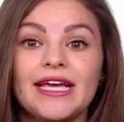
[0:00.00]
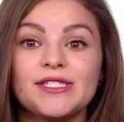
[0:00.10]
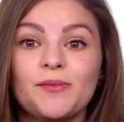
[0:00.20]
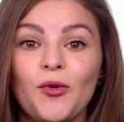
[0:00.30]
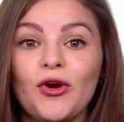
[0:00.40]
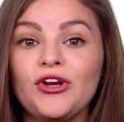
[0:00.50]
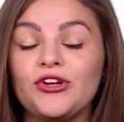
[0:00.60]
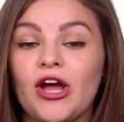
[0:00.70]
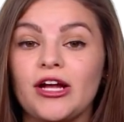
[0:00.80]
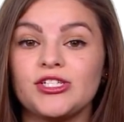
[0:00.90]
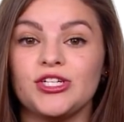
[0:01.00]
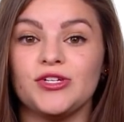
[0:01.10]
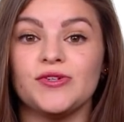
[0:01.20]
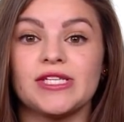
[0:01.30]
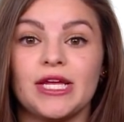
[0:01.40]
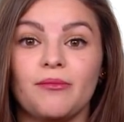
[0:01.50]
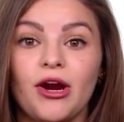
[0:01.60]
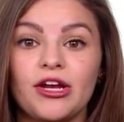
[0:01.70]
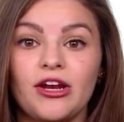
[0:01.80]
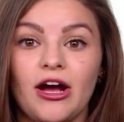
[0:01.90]
It's important not to use in
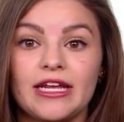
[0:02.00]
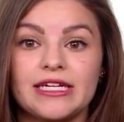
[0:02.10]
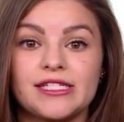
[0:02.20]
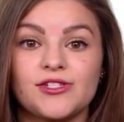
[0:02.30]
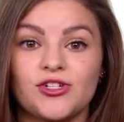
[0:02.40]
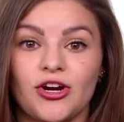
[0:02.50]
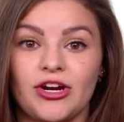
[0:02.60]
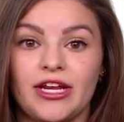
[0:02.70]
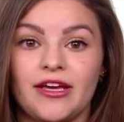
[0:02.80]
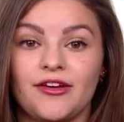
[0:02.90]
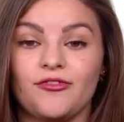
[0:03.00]
market audiences targeting,